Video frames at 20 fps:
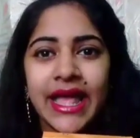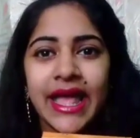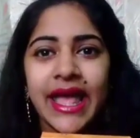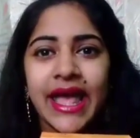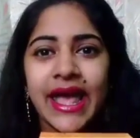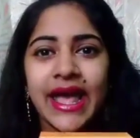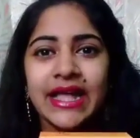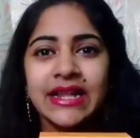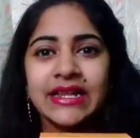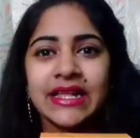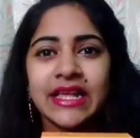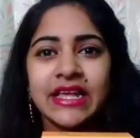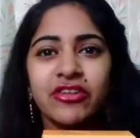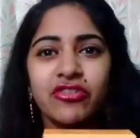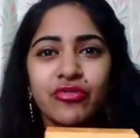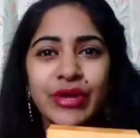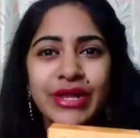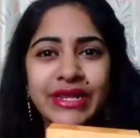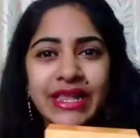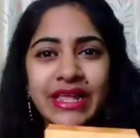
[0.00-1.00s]
and
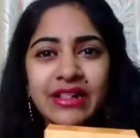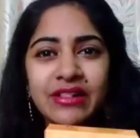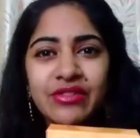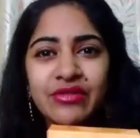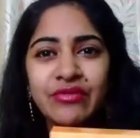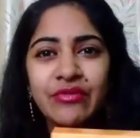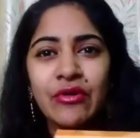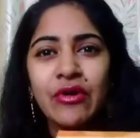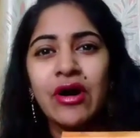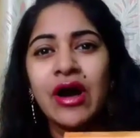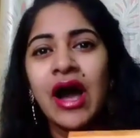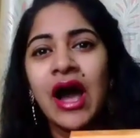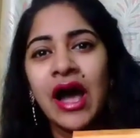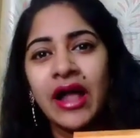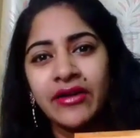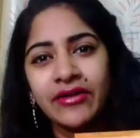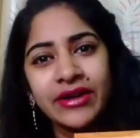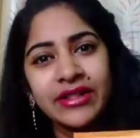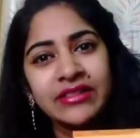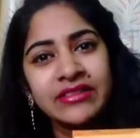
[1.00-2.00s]
it retails for
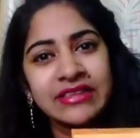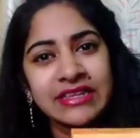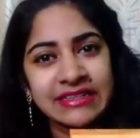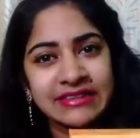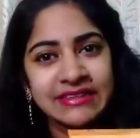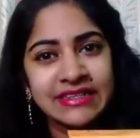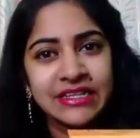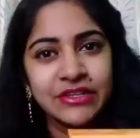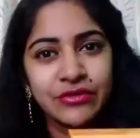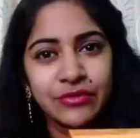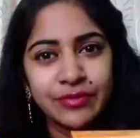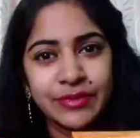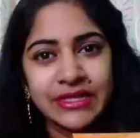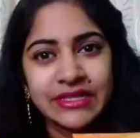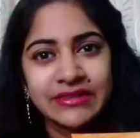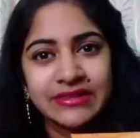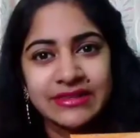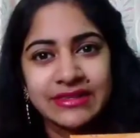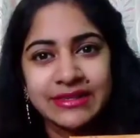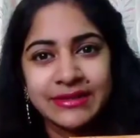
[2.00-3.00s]
160
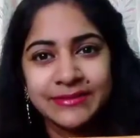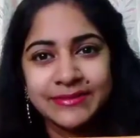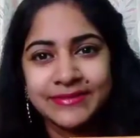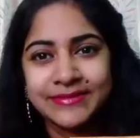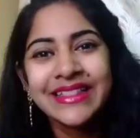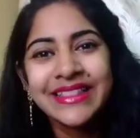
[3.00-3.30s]
rupees.